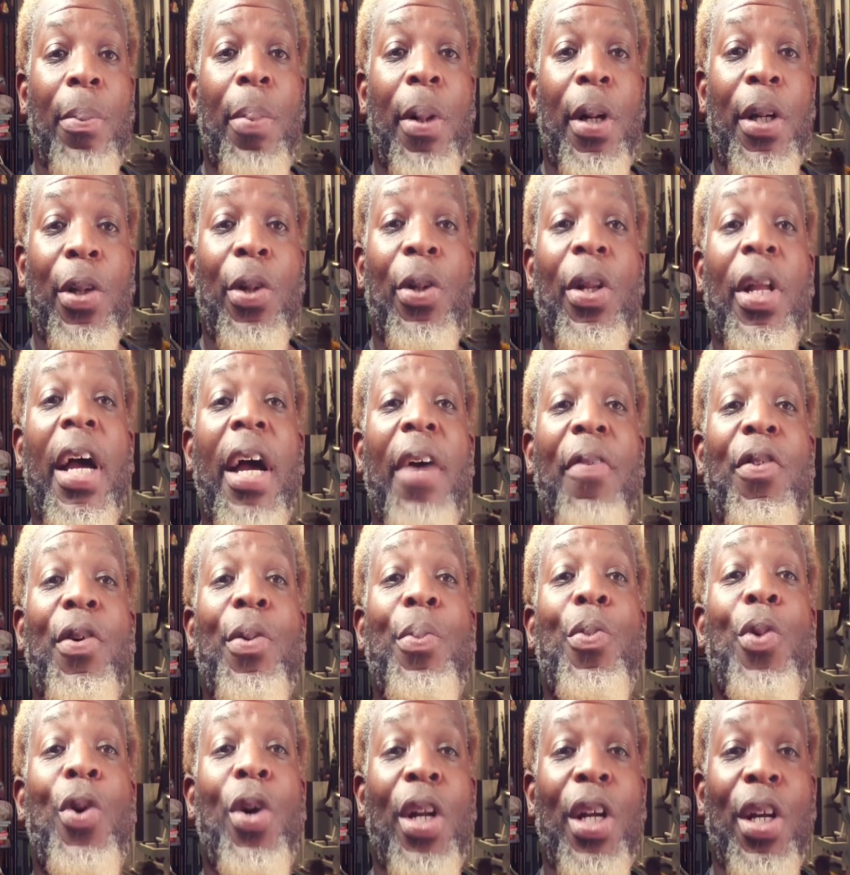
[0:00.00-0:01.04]
but you'll have
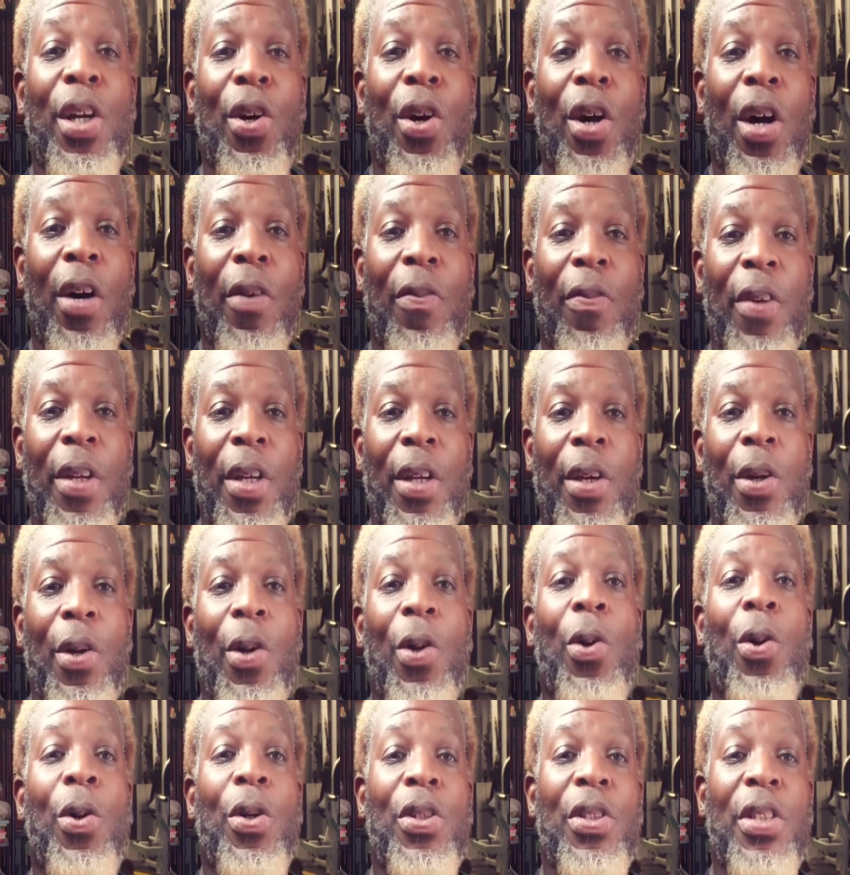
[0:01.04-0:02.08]
your morning coffee
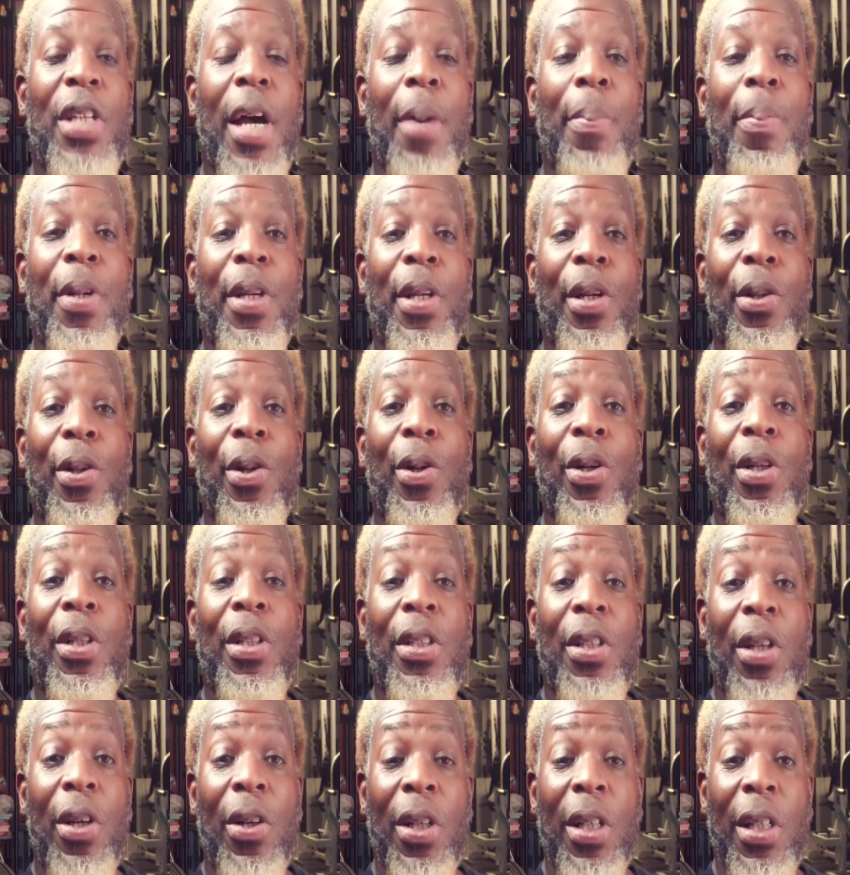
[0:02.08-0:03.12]
or stop at your local
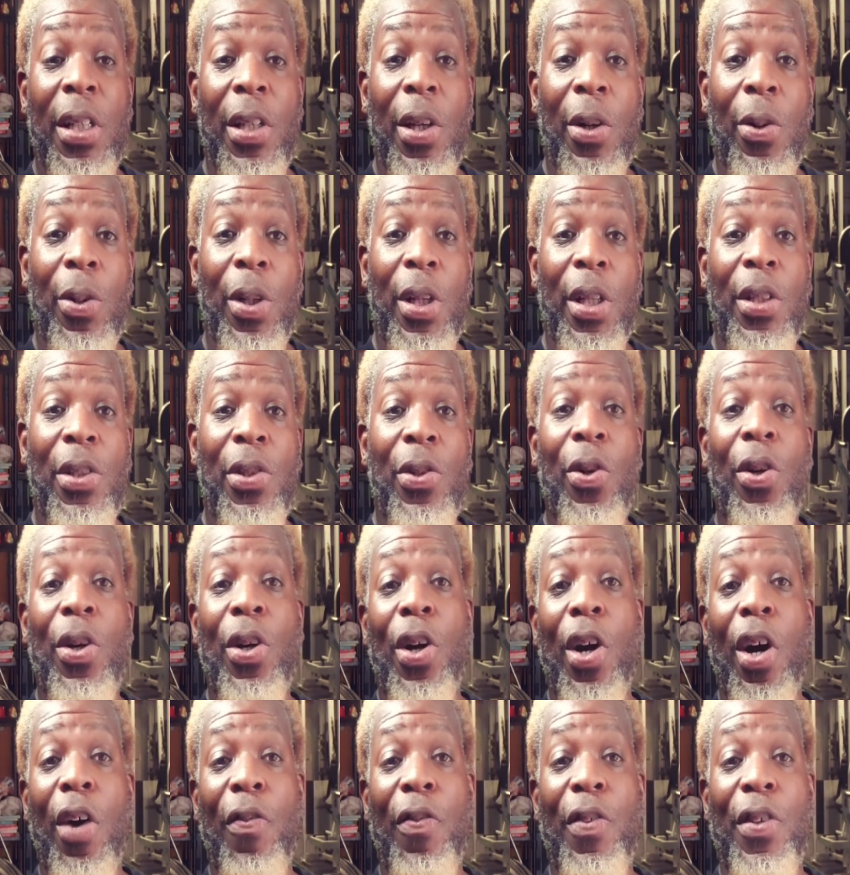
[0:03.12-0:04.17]
Dunkin' Donuts or
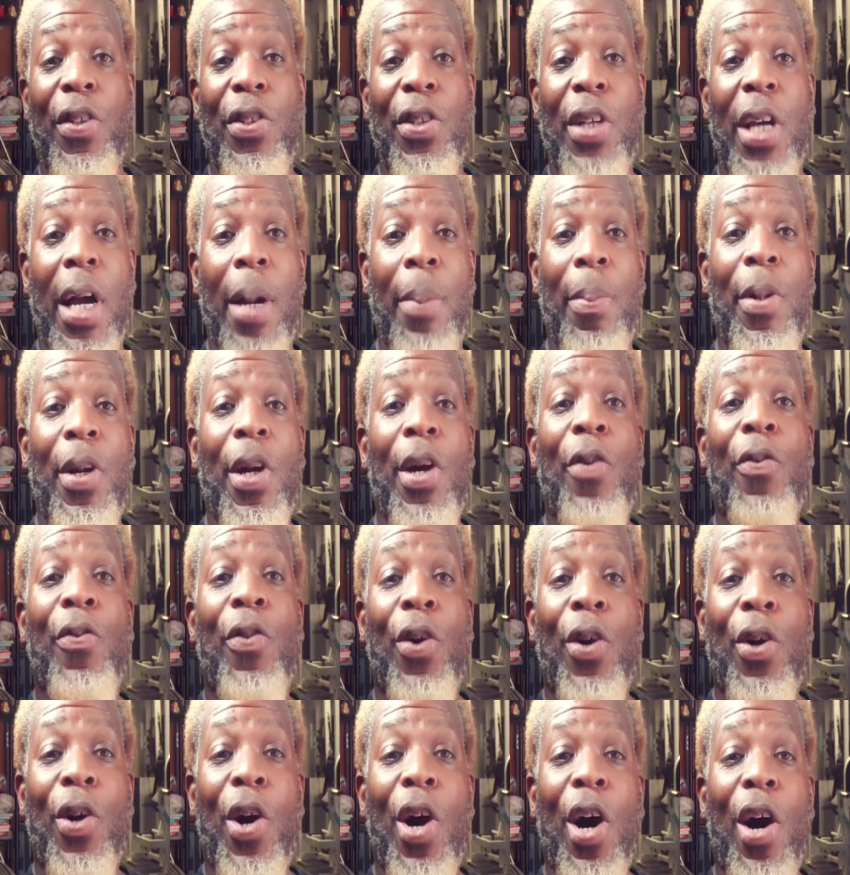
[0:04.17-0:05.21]
coffee shop
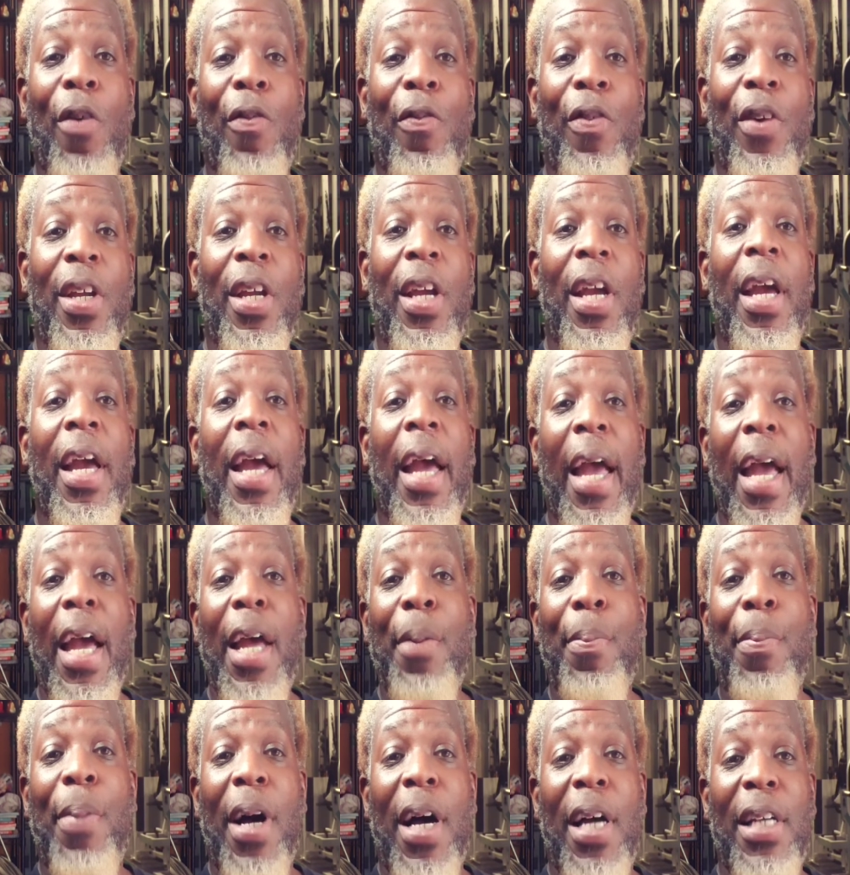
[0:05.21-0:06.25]
for a coffee
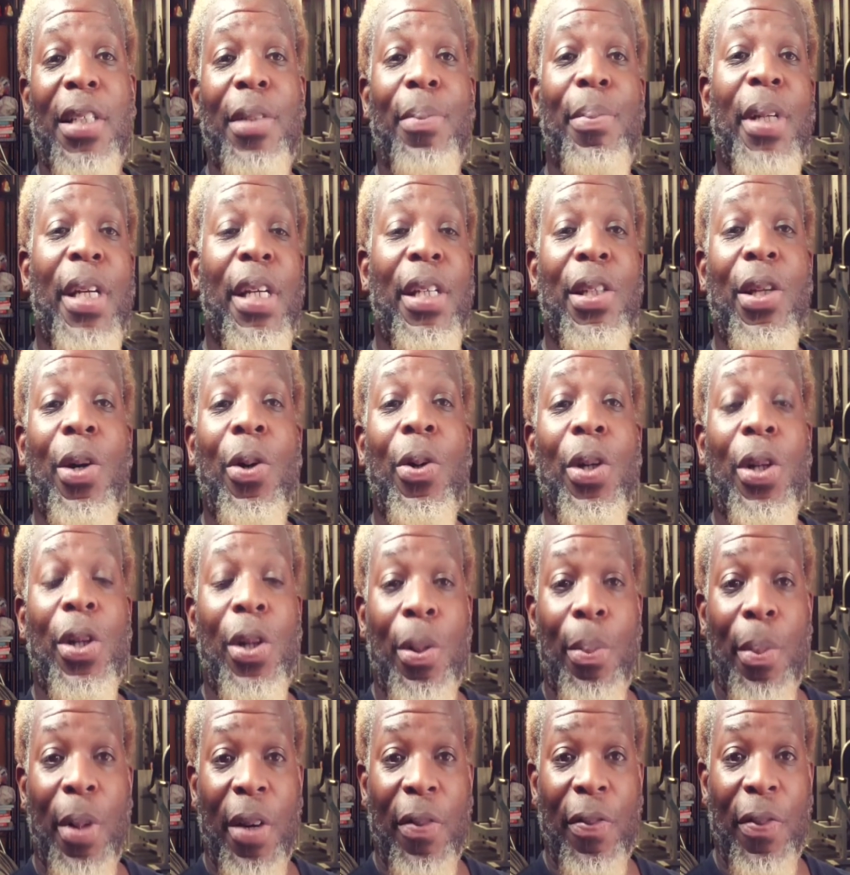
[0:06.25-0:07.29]
and possibly a donut
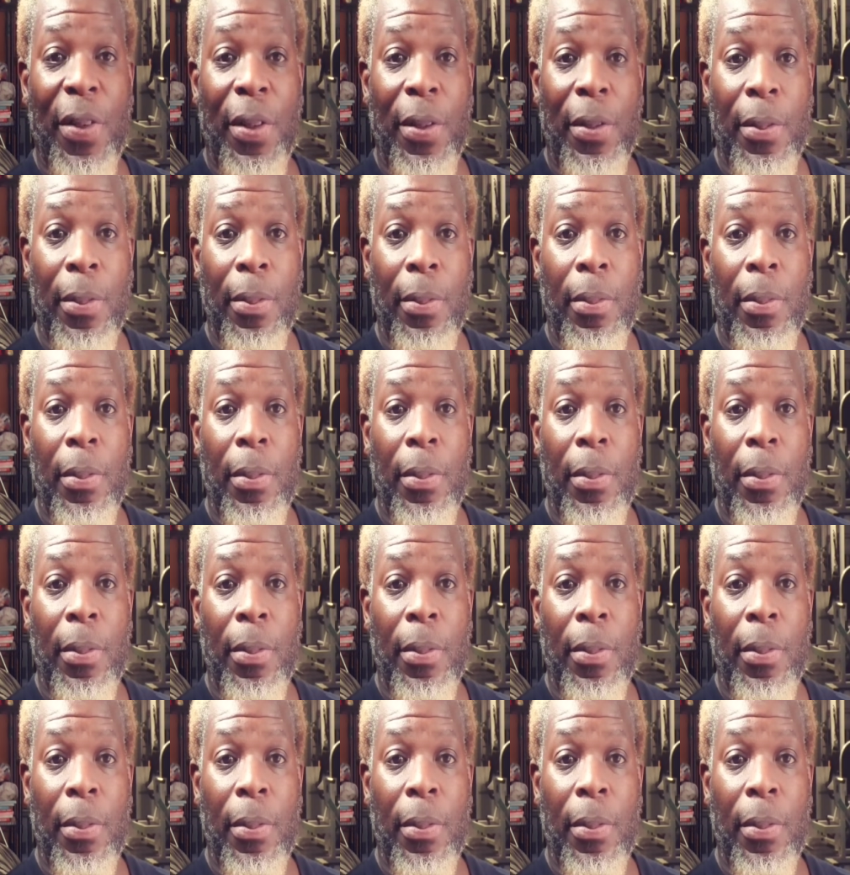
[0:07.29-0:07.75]
or muffin?